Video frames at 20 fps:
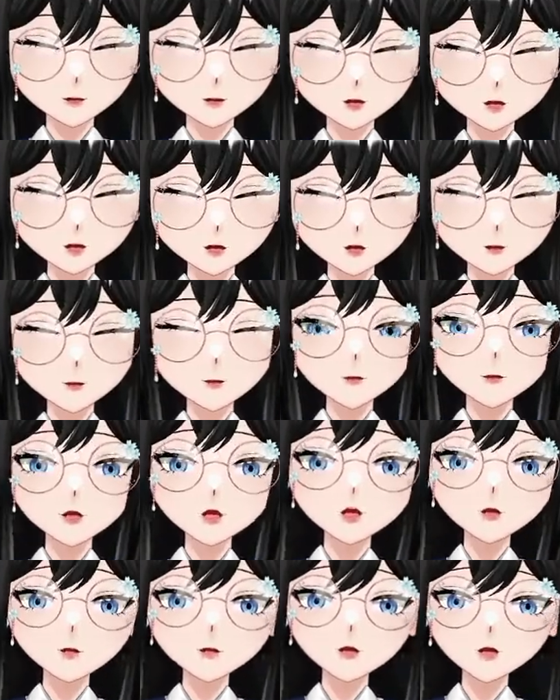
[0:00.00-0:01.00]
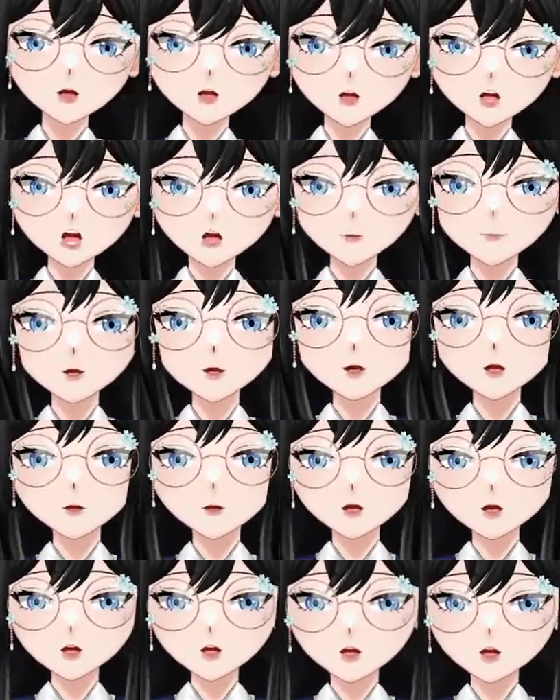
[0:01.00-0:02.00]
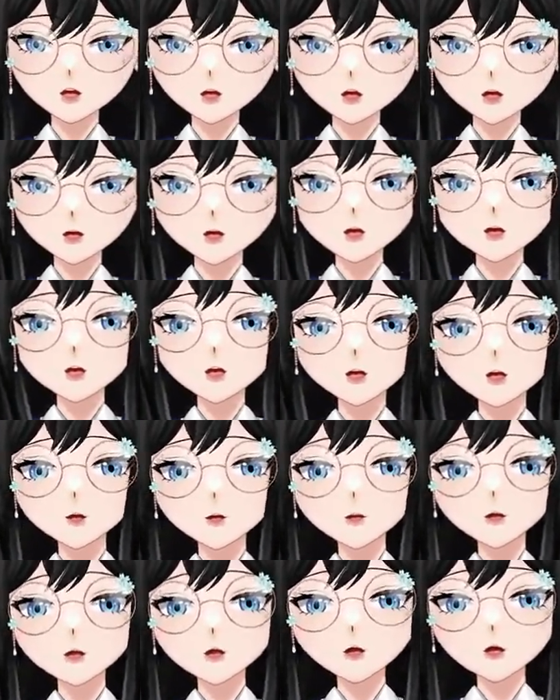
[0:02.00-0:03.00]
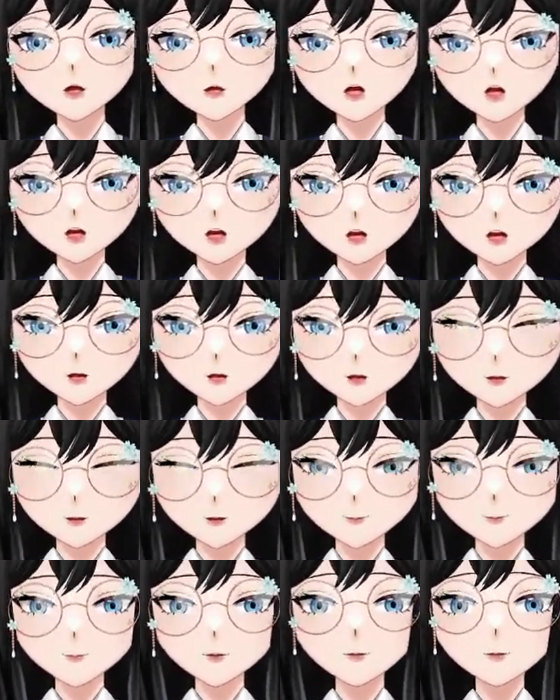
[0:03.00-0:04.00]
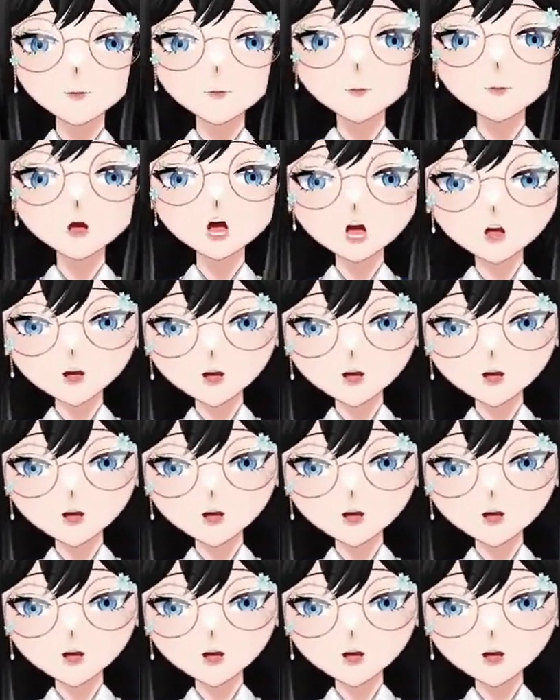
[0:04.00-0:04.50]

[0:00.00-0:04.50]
So normally the epidermis is connected to the dermis via